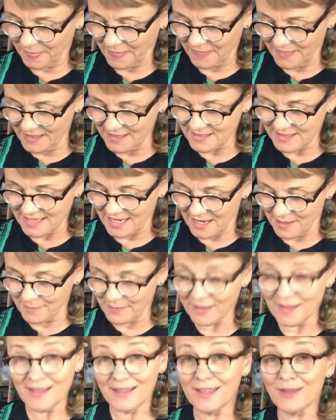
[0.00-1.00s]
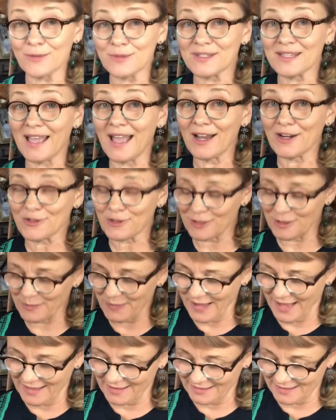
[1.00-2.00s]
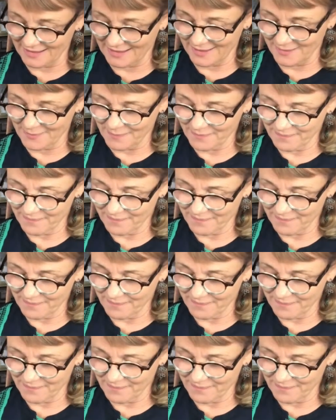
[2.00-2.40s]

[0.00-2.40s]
This time, he was actually paddling.